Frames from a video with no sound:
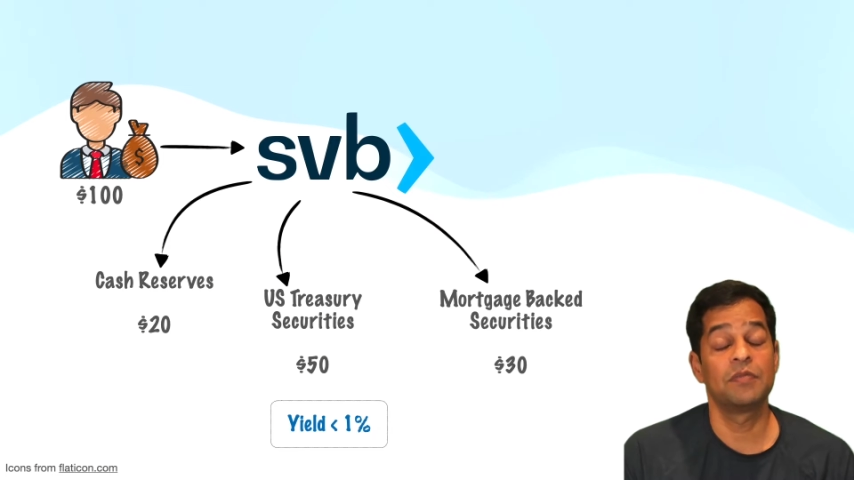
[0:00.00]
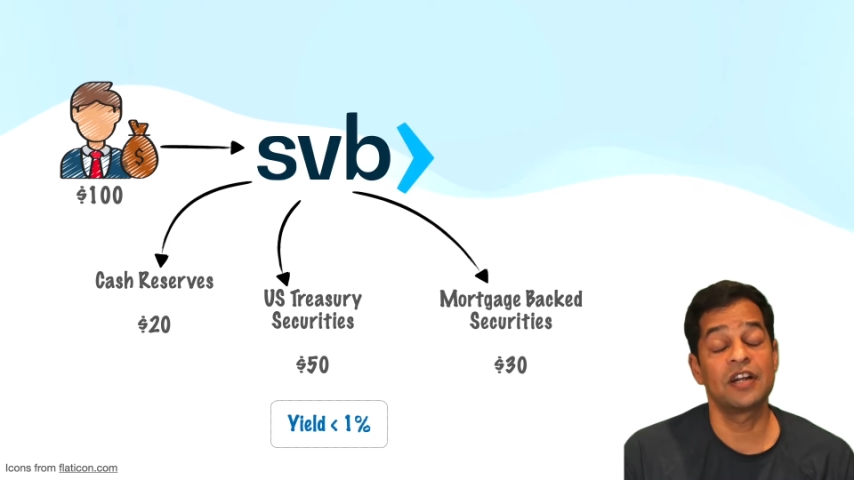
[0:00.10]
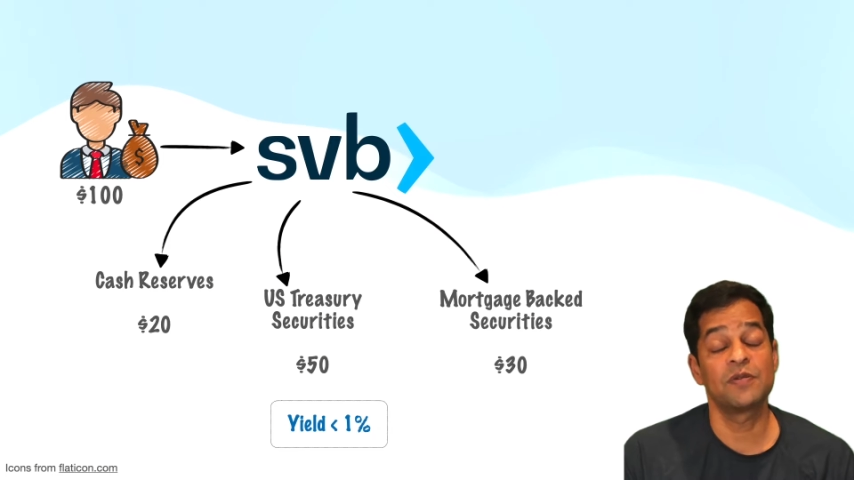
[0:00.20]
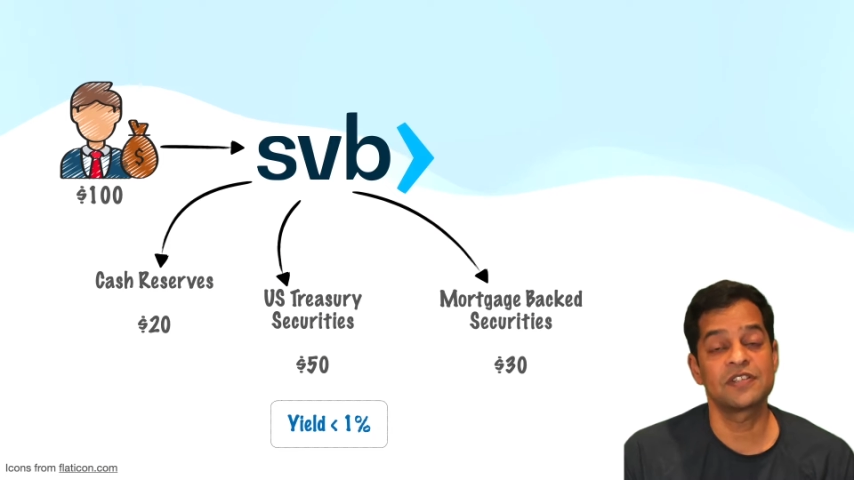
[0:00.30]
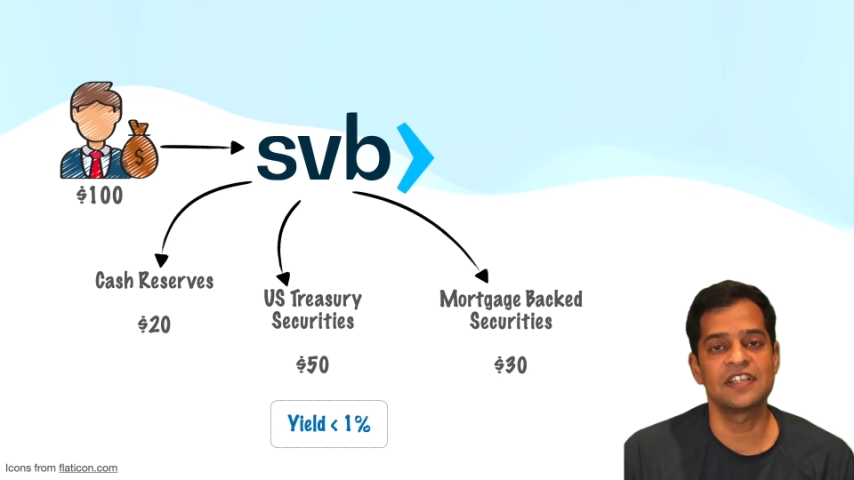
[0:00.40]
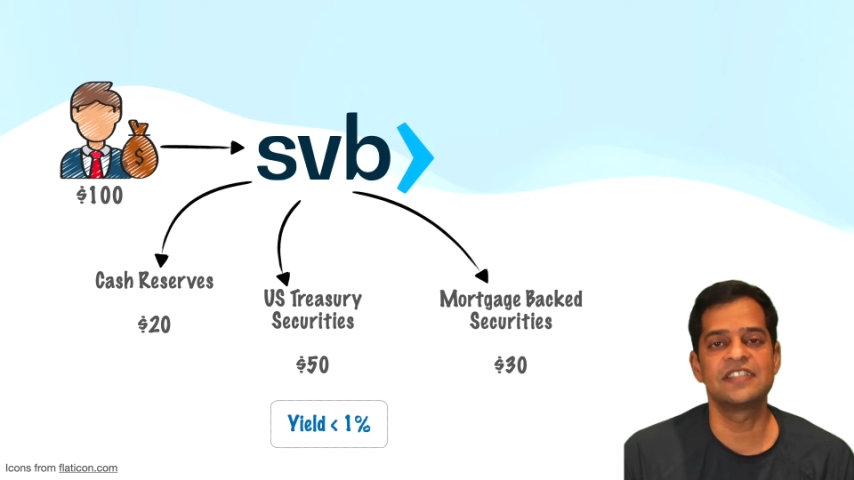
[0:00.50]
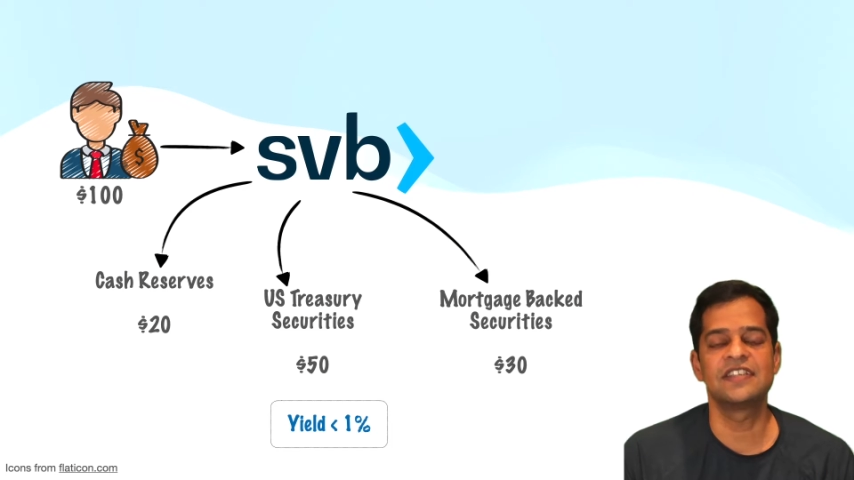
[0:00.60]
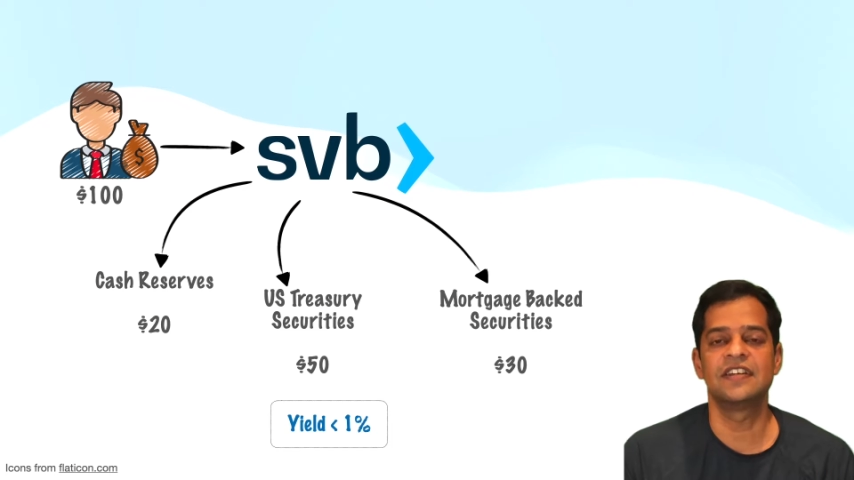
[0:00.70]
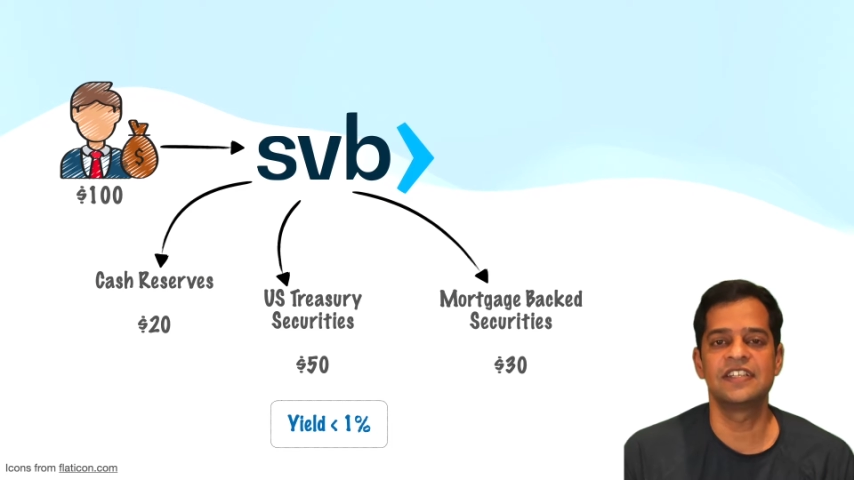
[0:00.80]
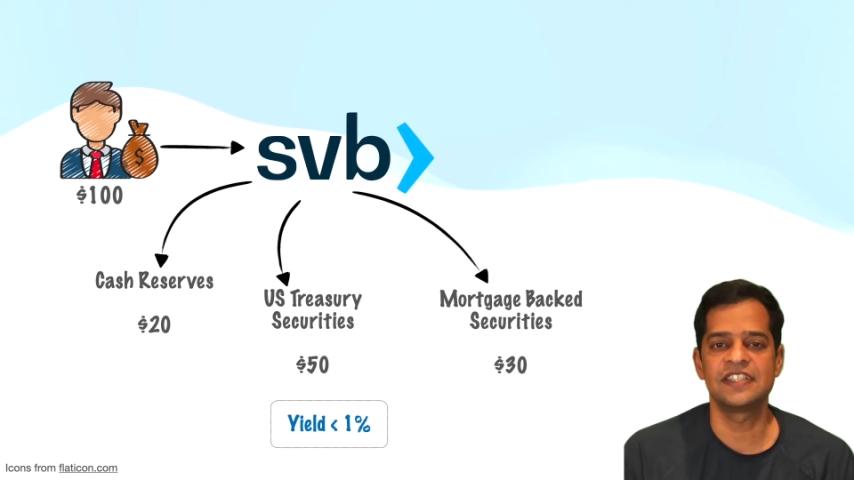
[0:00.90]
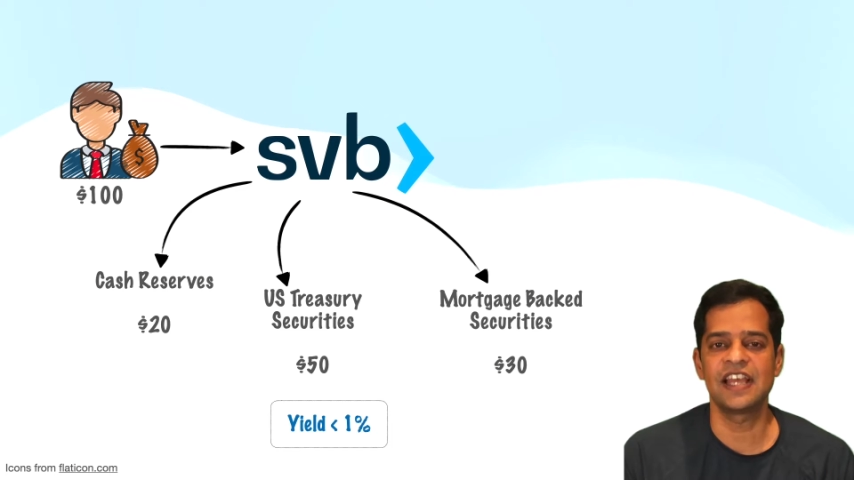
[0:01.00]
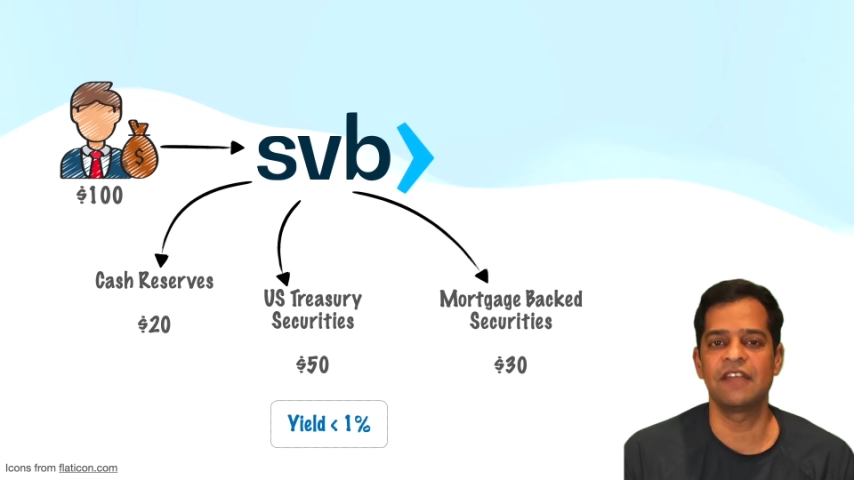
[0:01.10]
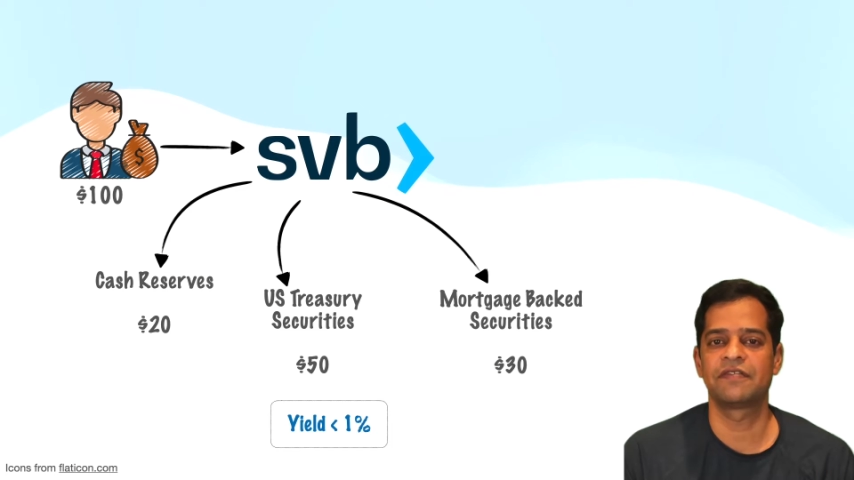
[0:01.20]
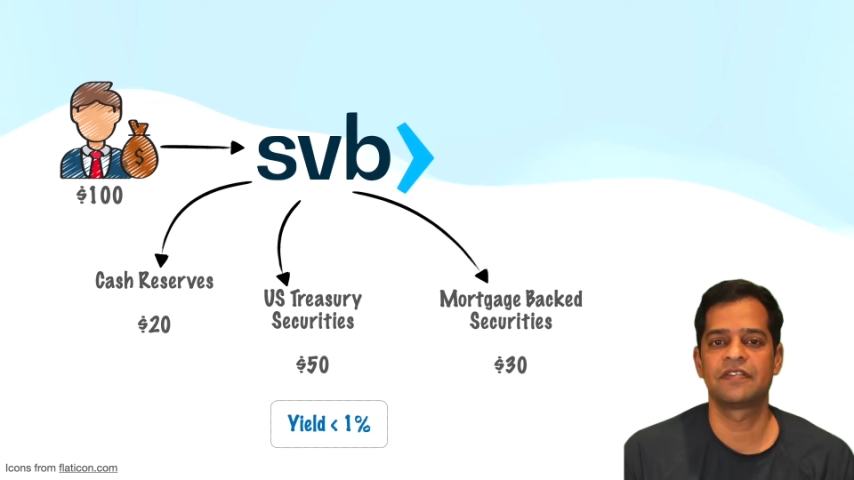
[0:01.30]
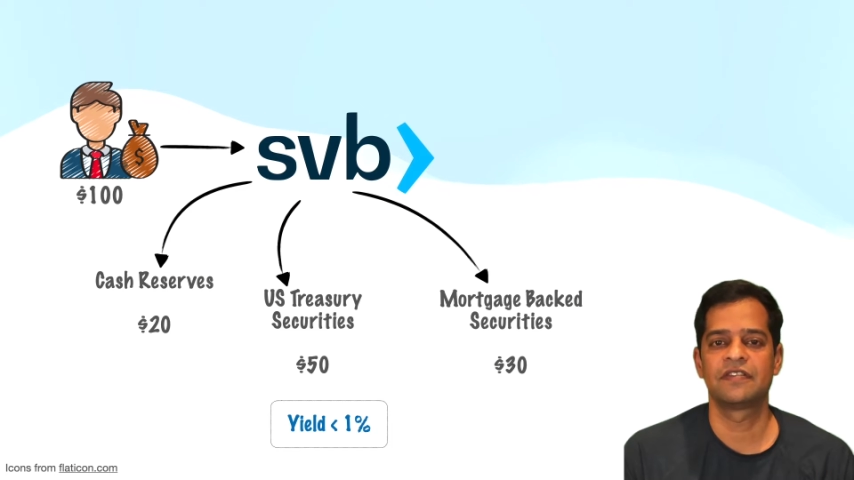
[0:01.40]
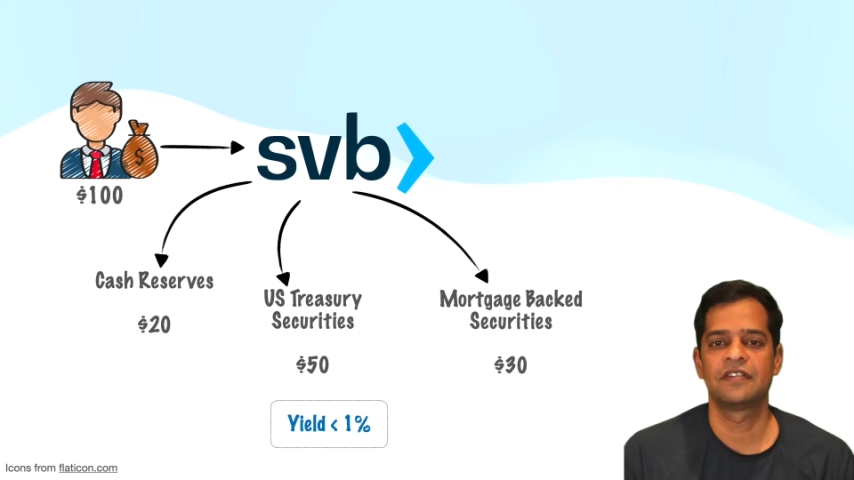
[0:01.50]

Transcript: it was considered safe.